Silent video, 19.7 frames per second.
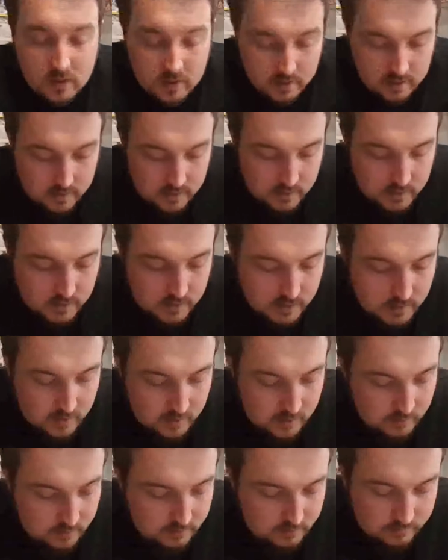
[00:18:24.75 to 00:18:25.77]

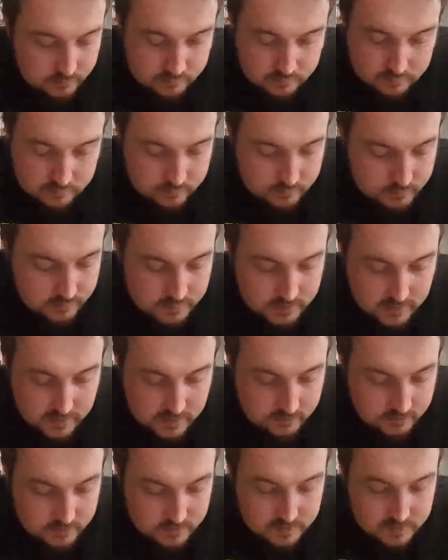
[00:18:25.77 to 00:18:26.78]
didn't
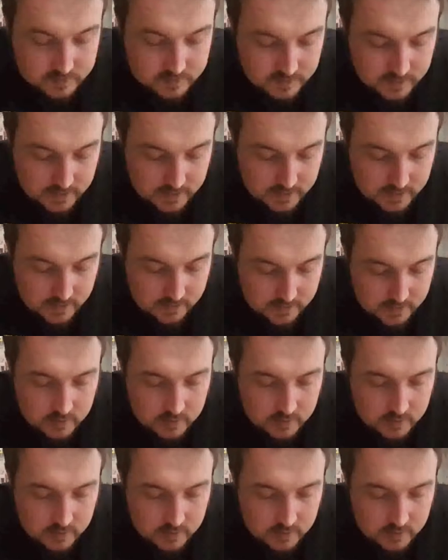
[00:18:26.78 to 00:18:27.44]
even see anything.